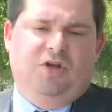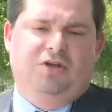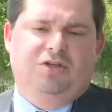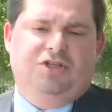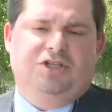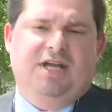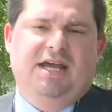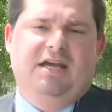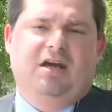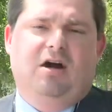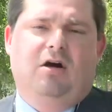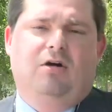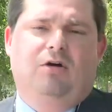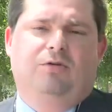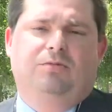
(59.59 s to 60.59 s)
State
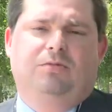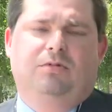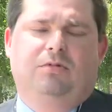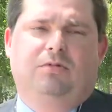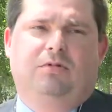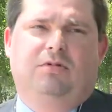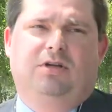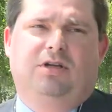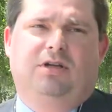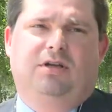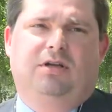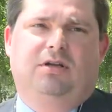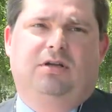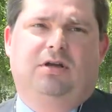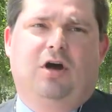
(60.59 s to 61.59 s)
called
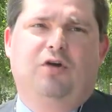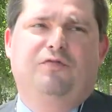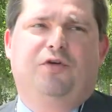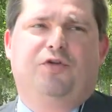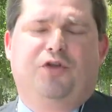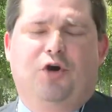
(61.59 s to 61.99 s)
over